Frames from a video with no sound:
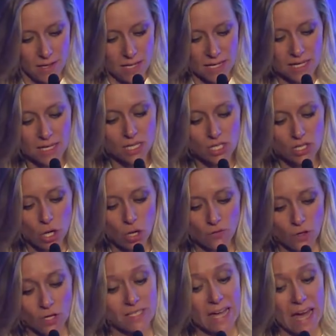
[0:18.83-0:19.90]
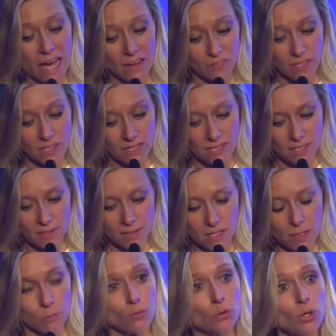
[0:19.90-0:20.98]
he is known for his advocacy in
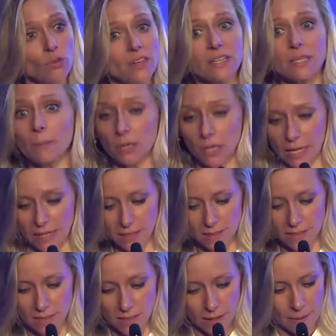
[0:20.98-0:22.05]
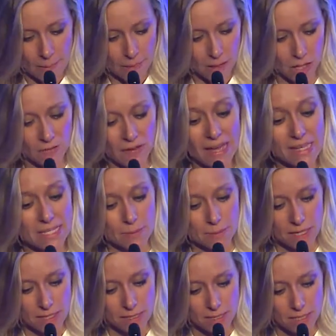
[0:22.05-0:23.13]
improving the plight of SMEs.